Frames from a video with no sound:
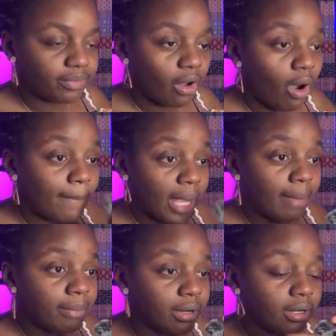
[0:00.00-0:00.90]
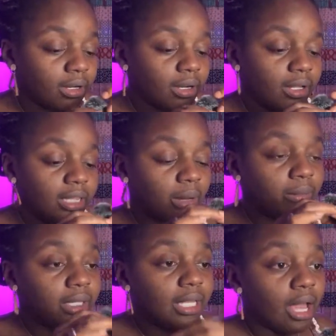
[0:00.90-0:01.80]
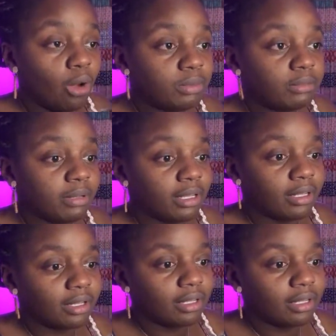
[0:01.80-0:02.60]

on paper that really helps me